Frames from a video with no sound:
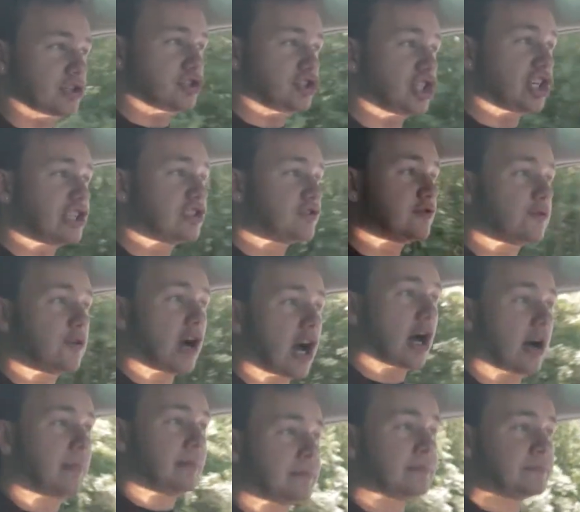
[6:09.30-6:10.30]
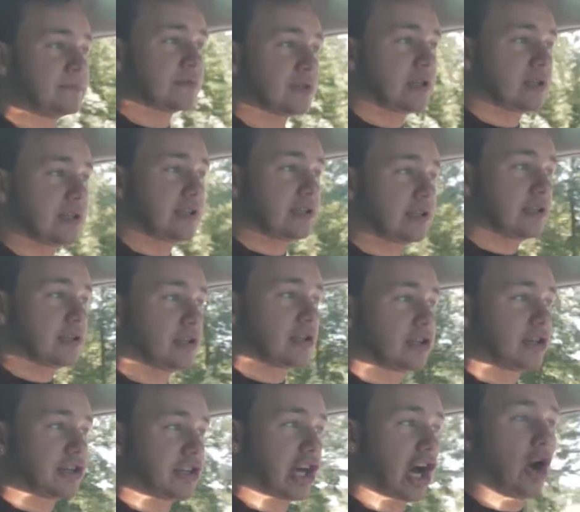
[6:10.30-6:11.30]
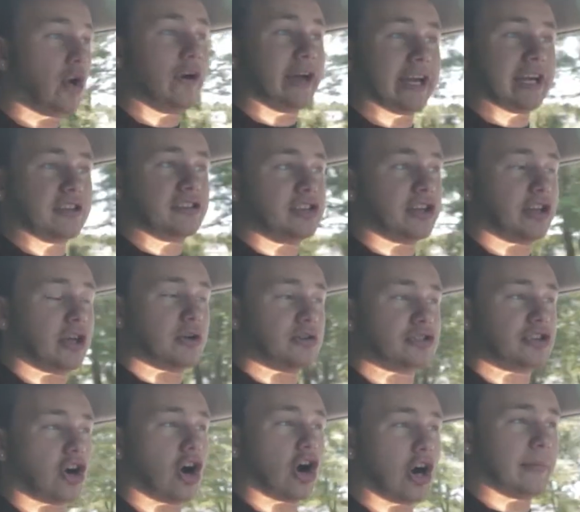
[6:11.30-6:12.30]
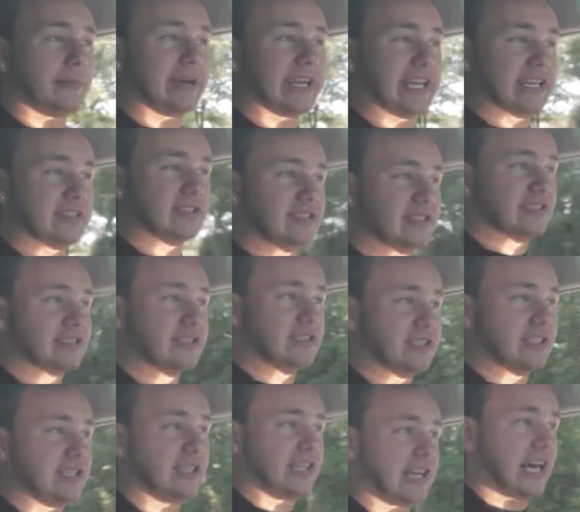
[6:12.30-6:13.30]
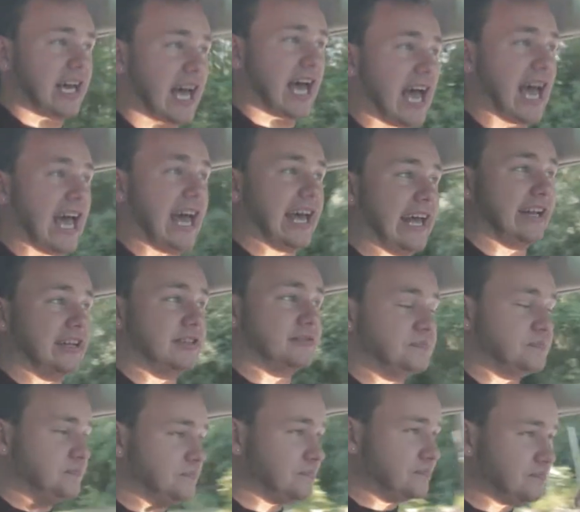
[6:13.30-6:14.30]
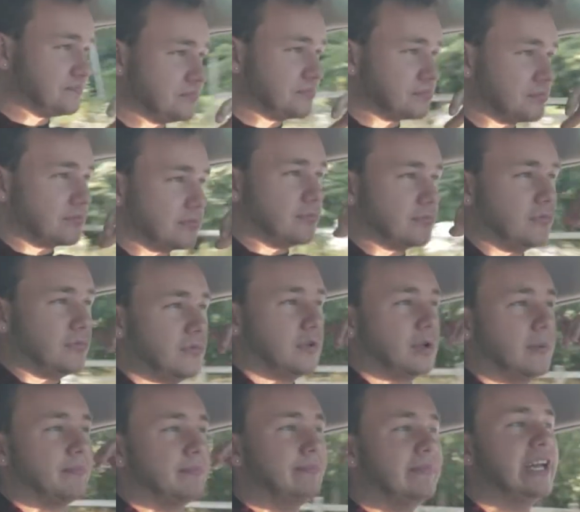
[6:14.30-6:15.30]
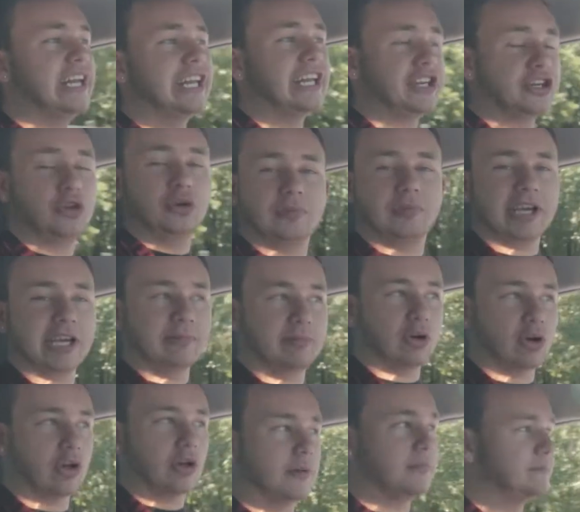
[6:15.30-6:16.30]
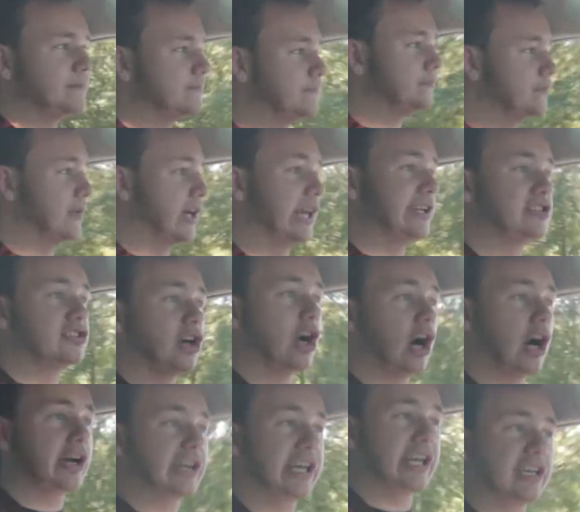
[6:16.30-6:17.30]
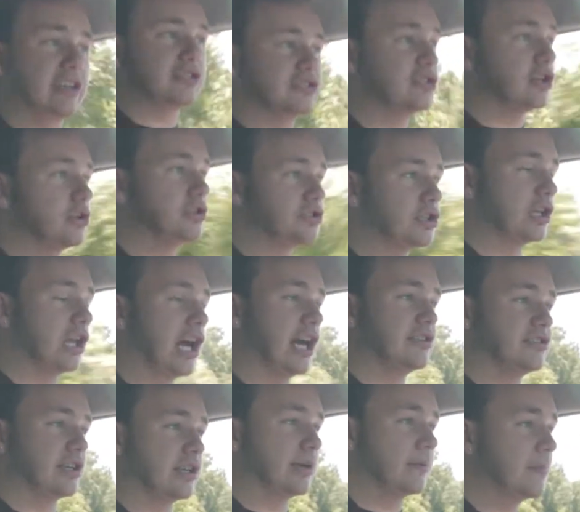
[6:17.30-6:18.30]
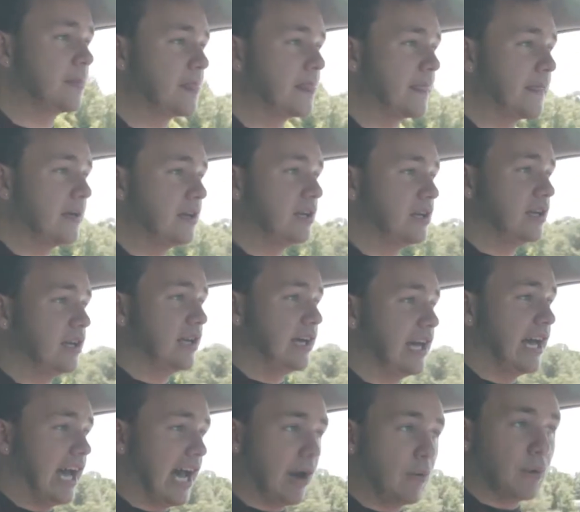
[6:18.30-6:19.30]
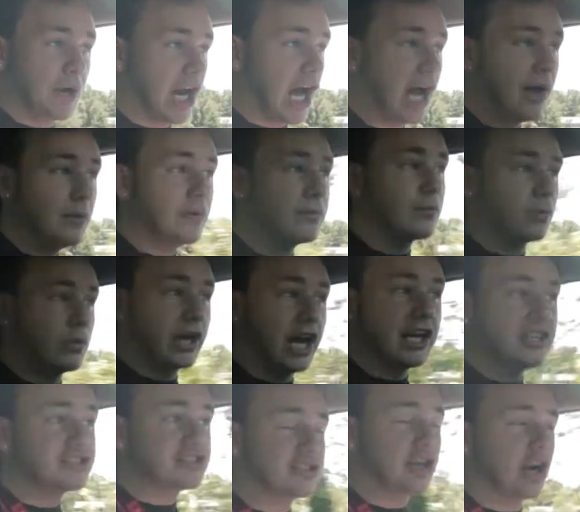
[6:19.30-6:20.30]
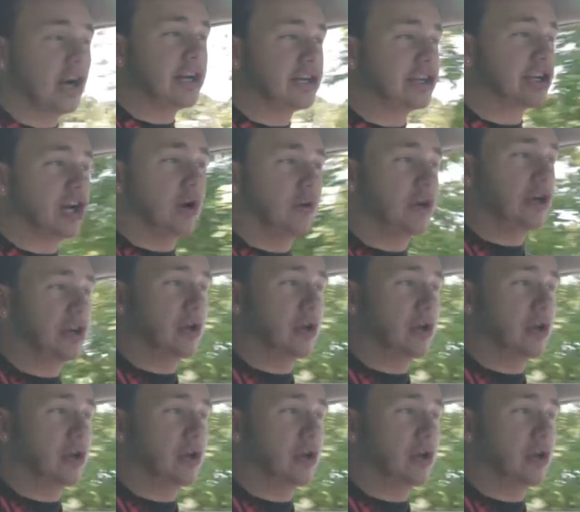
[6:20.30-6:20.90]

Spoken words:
just from going to those car meets and meeting new people and talking and socializing. And when I started going to